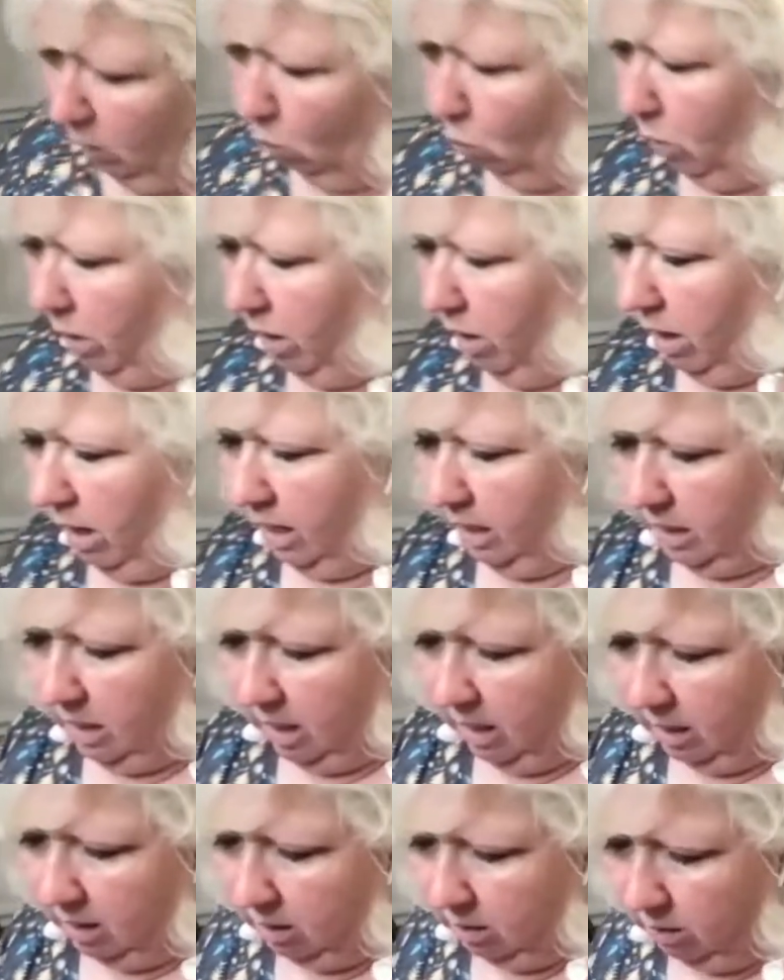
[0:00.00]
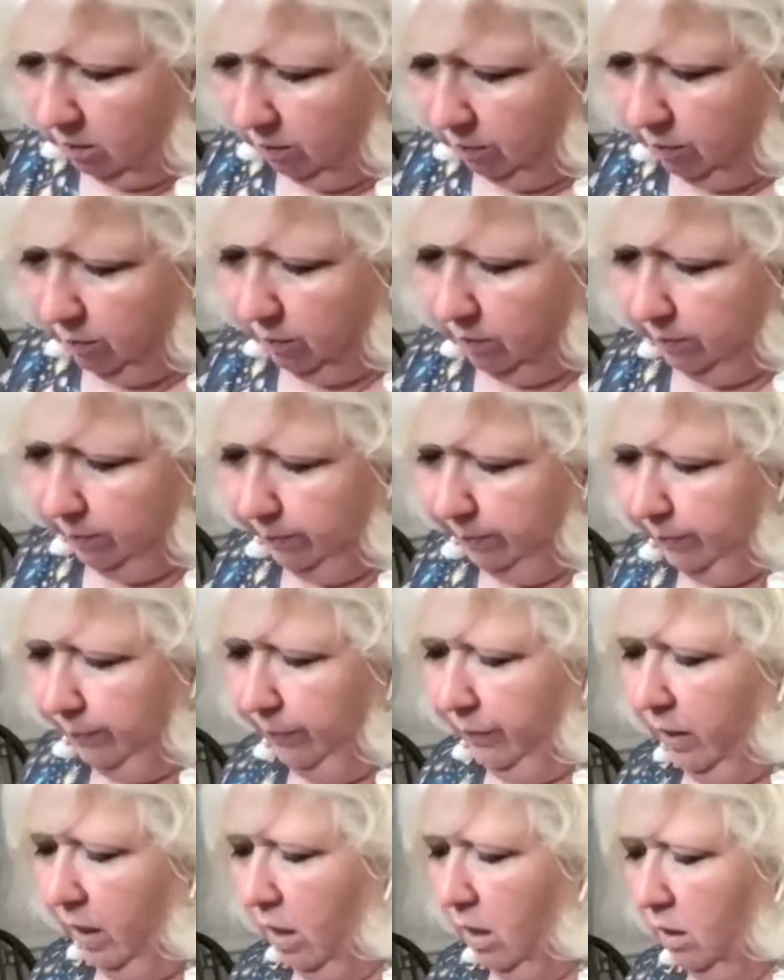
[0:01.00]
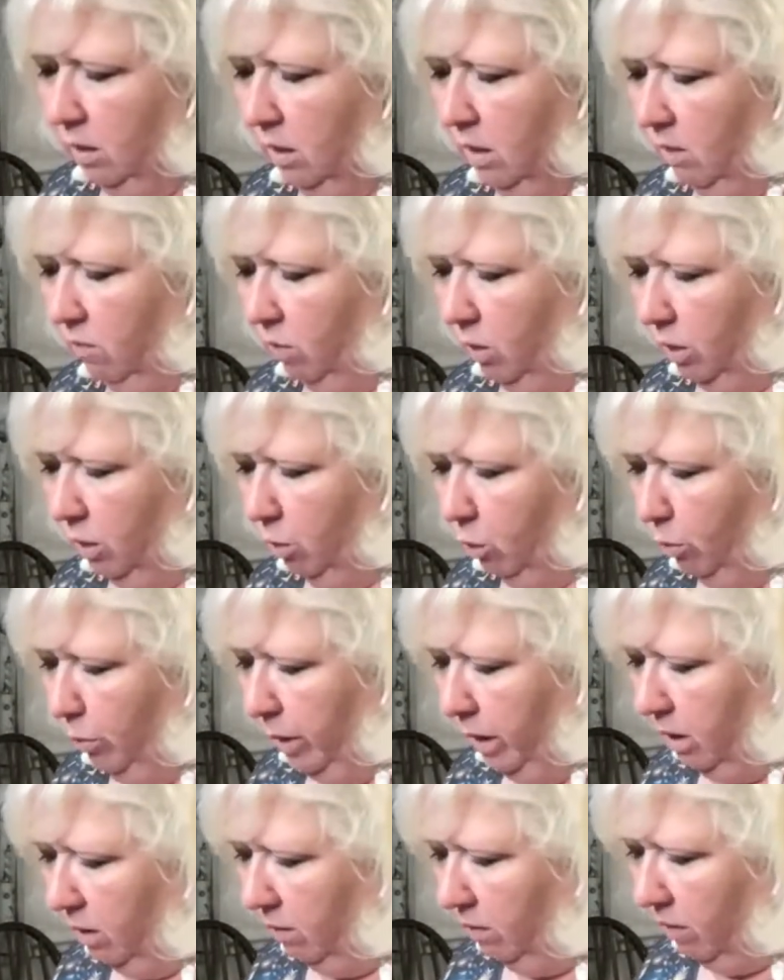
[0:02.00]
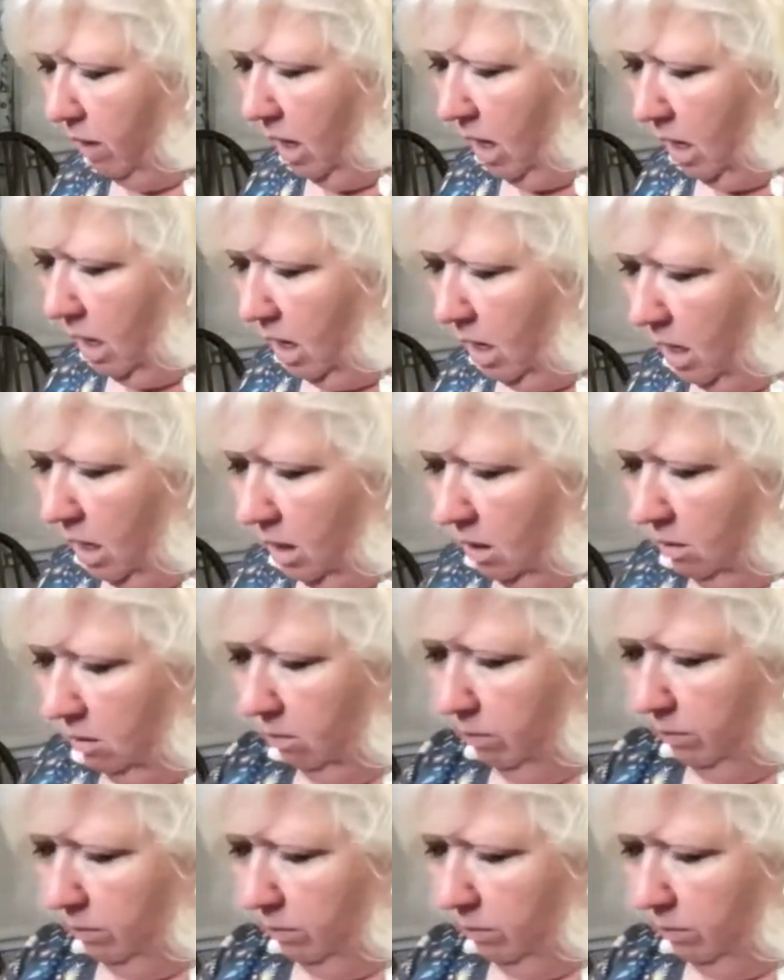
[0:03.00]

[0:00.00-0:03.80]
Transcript: where I kind of give a little bit of a